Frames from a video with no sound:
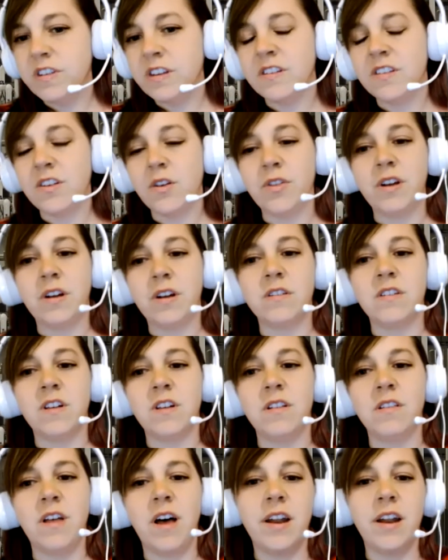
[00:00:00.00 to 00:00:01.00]
And so there's a
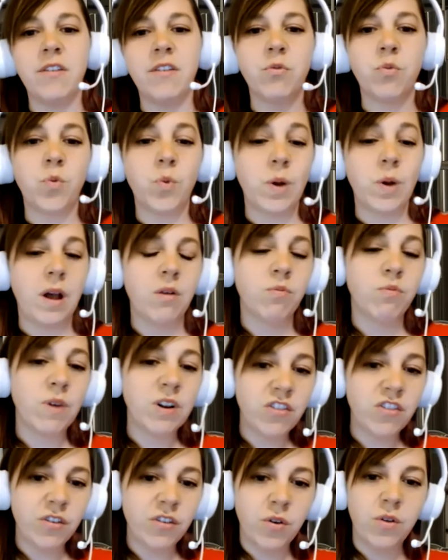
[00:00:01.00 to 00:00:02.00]
lot of
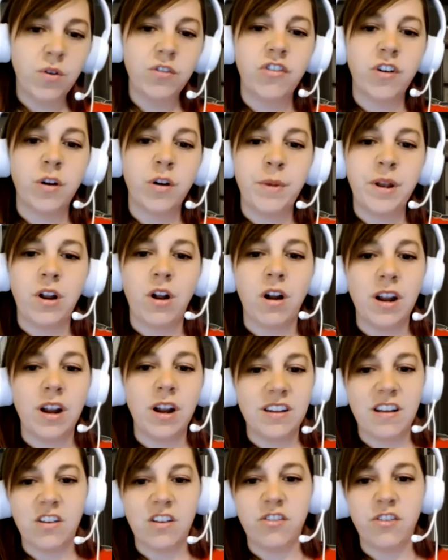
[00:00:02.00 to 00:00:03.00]
original German
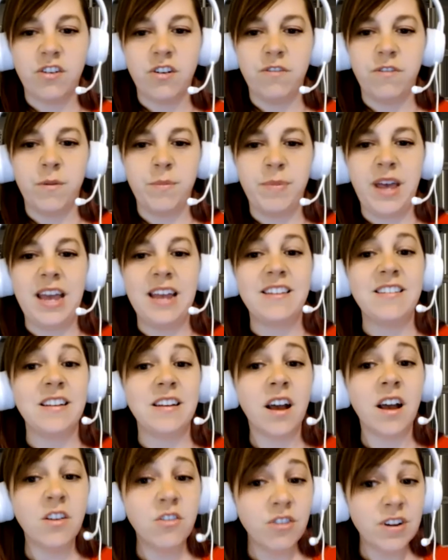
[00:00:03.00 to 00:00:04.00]
architecture from the
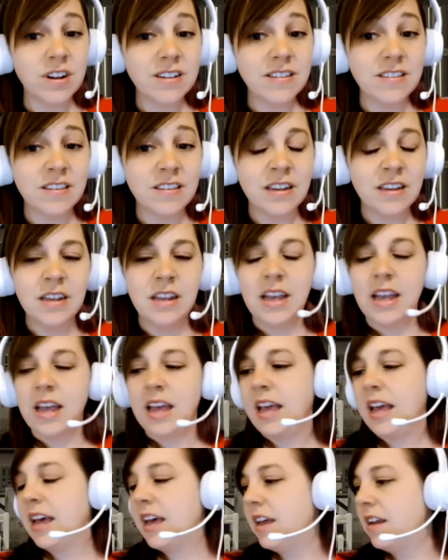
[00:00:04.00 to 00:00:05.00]
1800s.
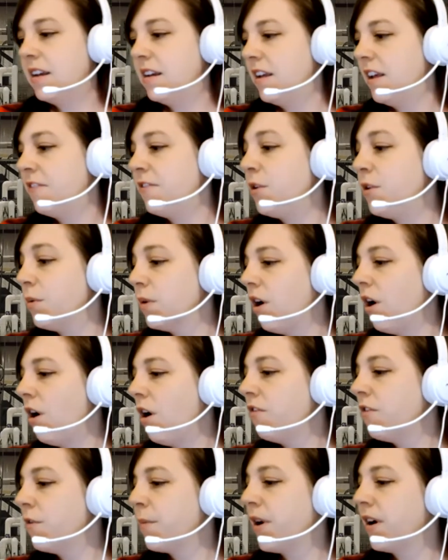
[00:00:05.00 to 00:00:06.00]
And if you
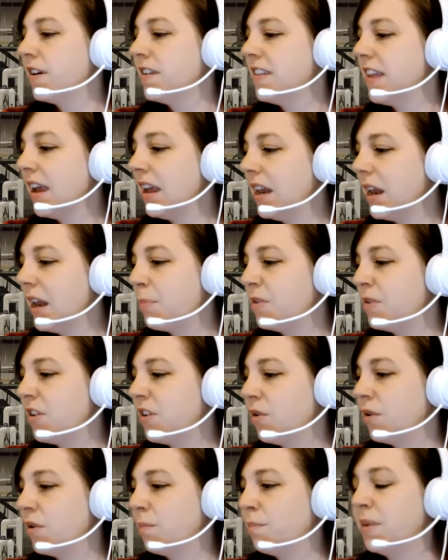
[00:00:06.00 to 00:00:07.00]
recall from our second
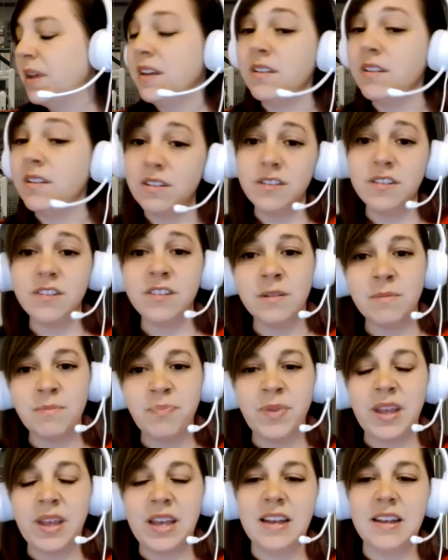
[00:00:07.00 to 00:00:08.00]
episode, Pils
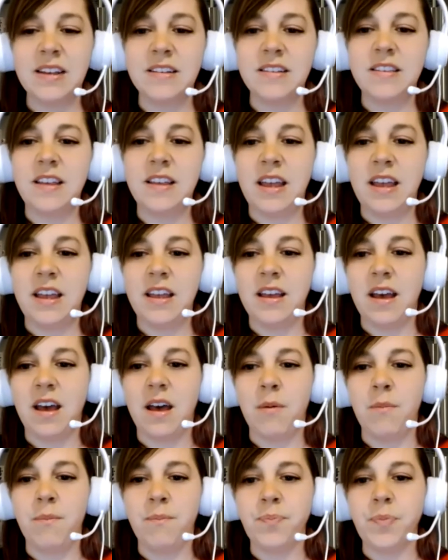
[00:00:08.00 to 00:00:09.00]
is
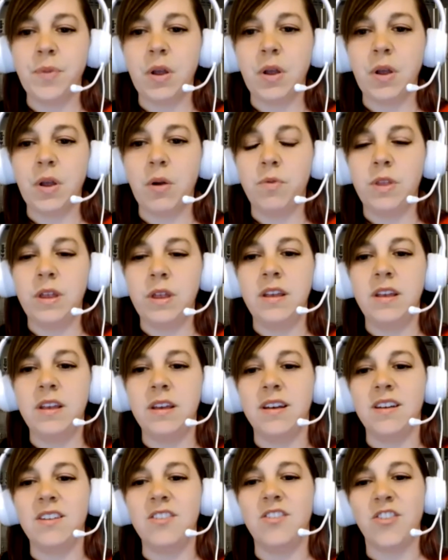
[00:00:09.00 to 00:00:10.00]

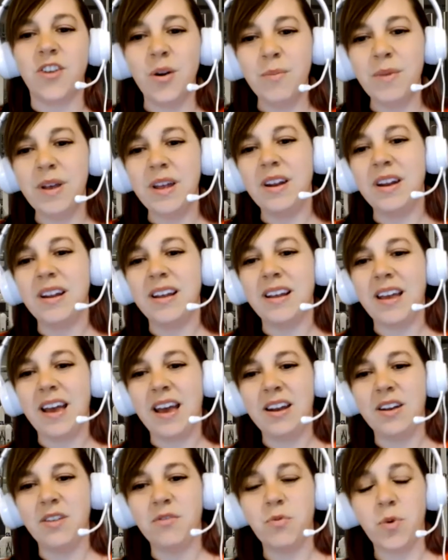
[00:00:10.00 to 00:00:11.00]
the German
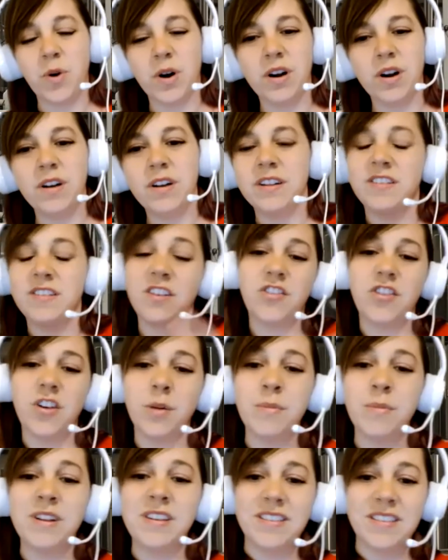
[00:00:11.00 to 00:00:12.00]
kind of word. It's a
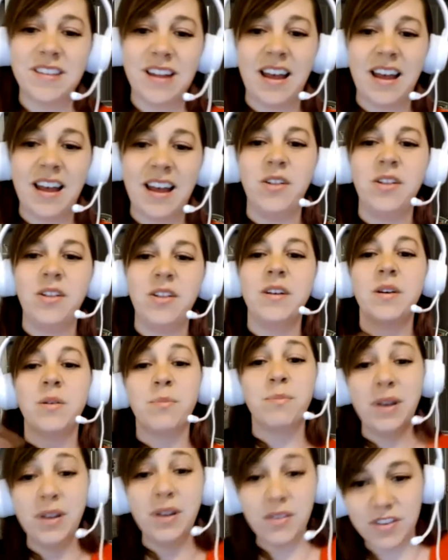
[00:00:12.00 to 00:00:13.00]
German style
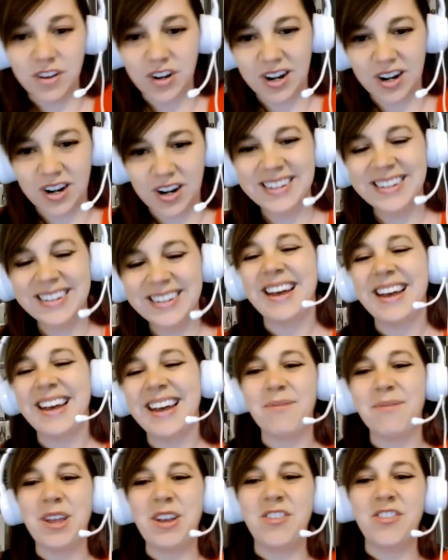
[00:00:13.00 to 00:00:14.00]
Pilsner.
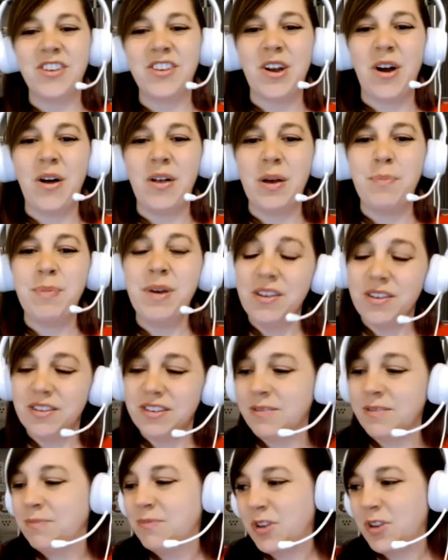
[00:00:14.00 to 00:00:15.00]
They usually call it
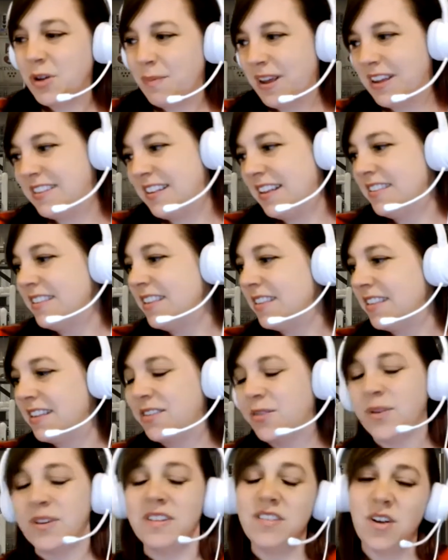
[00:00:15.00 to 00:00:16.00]
Pils. So it makes sense that
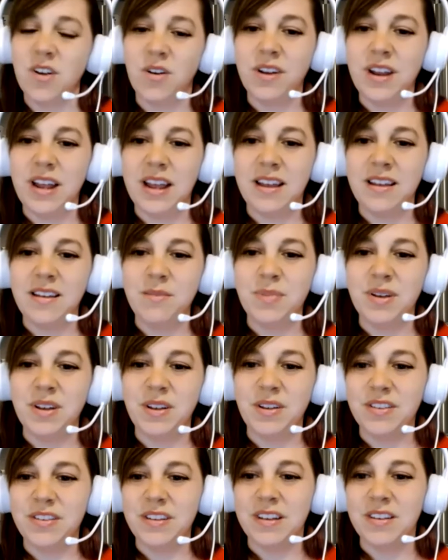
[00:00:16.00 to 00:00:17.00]
this one is called a
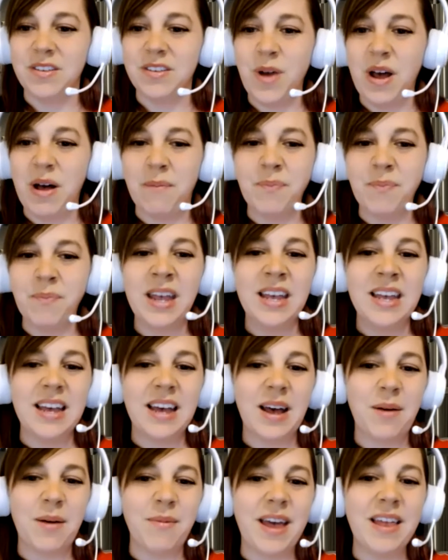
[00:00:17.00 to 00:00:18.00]
Pils as well.
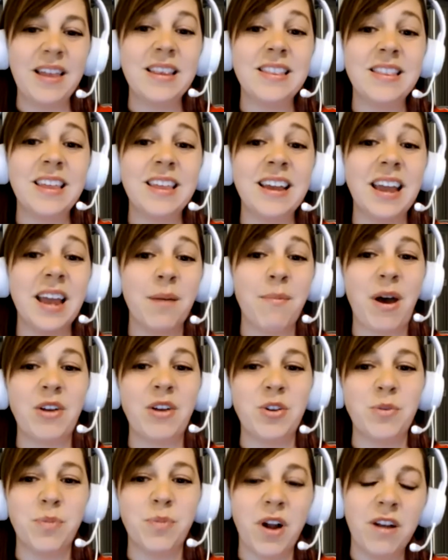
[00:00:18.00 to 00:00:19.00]
And thinking about
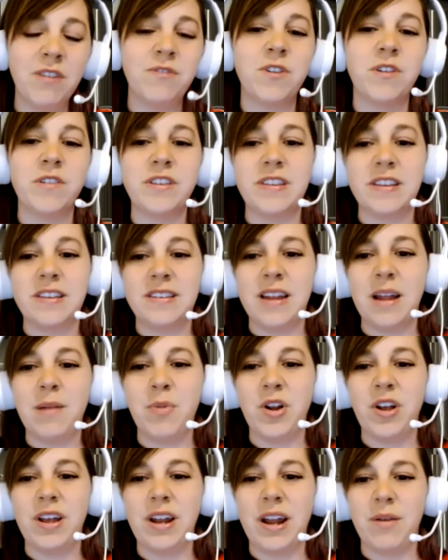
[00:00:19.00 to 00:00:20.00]
New Braunfels, this
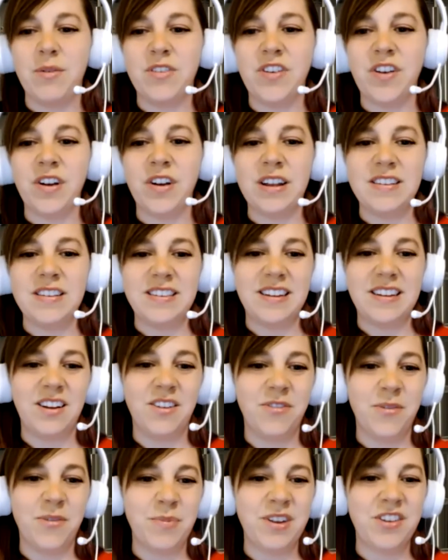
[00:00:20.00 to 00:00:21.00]
neighborhood, I was curious to hear
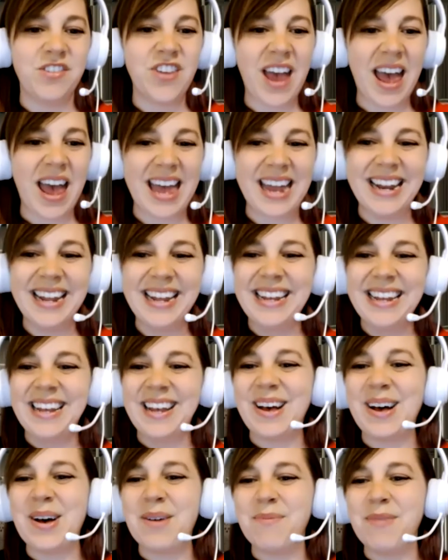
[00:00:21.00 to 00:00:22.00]
from the chat
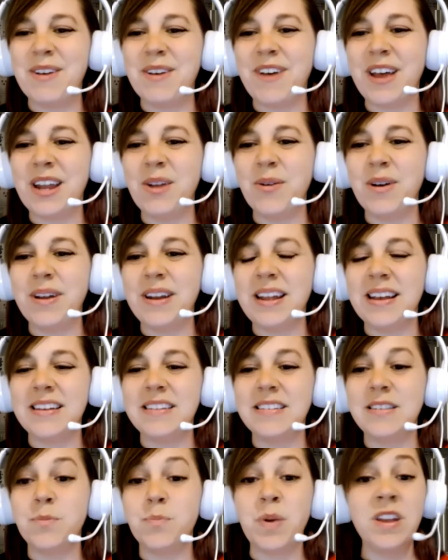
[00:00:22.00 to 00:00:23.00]
if anyone
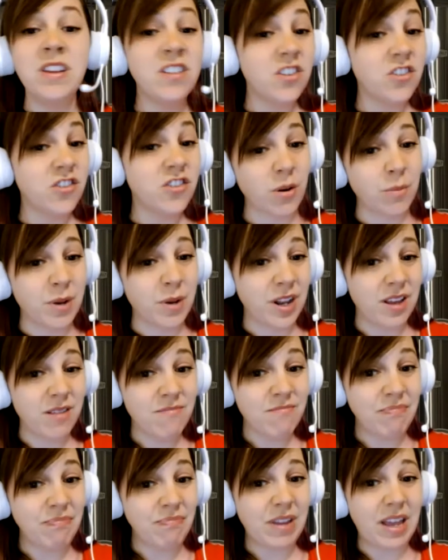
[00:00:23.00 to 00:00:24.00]
has been to Germany
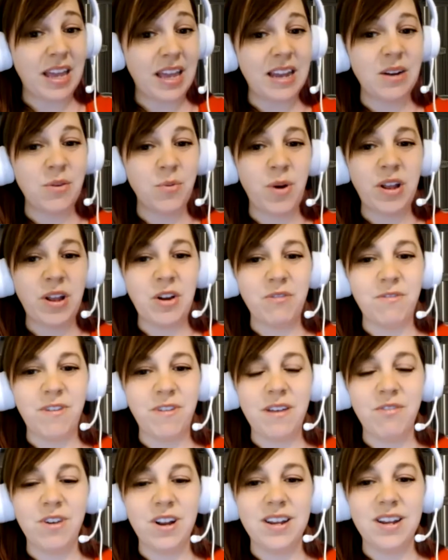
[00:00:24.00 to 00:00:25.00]
and what your
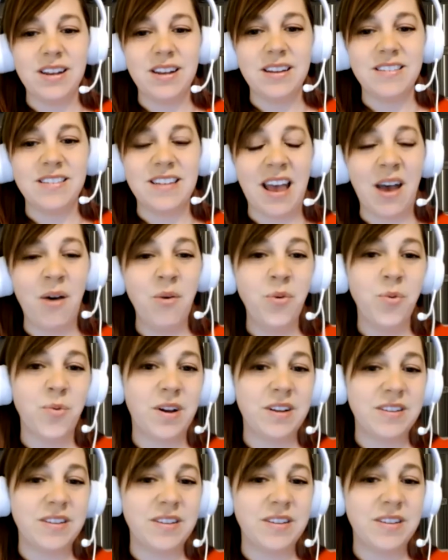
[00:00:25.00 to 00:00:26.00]
favorite town
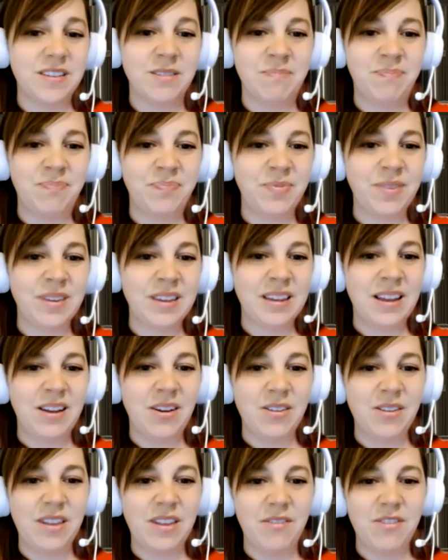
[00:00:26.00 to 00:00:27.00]
was.
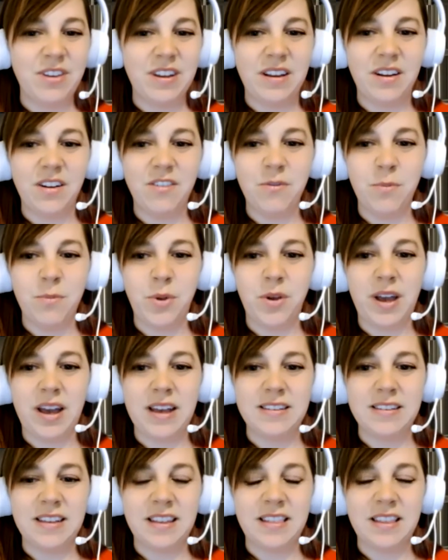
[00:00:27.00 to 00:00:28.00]
I'd love to hear from you
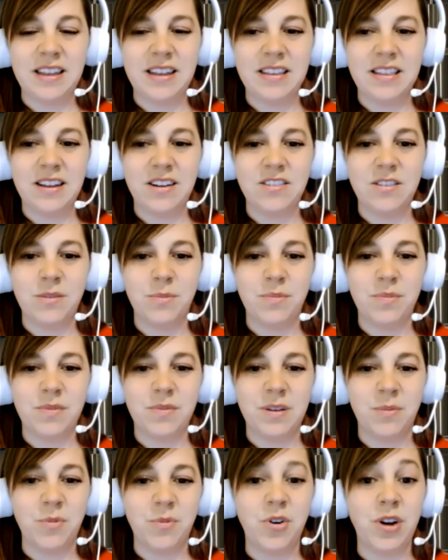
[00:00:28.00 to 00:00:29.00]
guys. I think there's
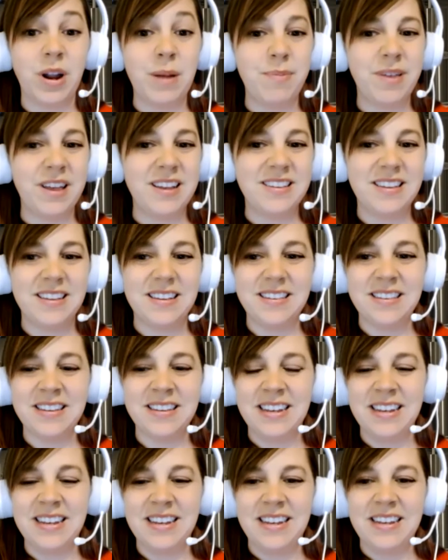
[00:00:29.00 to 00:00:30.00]
some great places
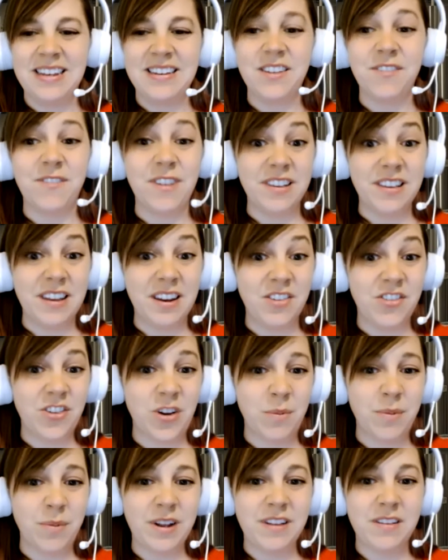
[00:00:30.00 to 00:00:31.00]
to visit in
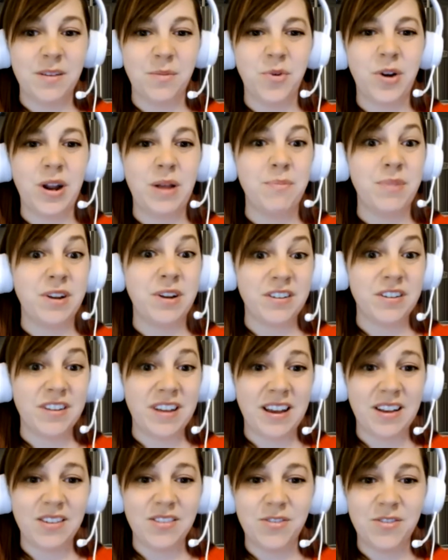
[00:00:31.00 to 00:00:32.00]
Germany, some great beer
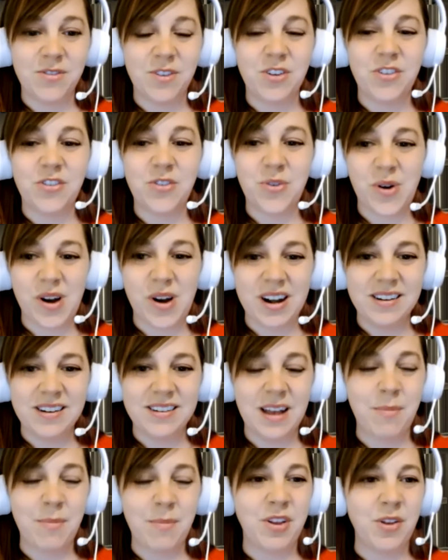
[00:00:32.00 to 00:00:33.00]
towns for sure.
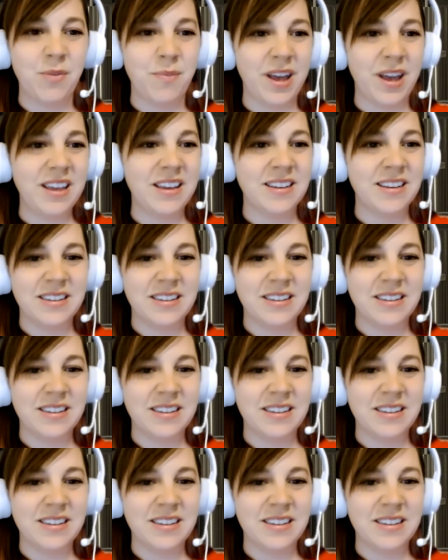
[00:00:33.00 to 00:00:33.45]
How about you, Mike?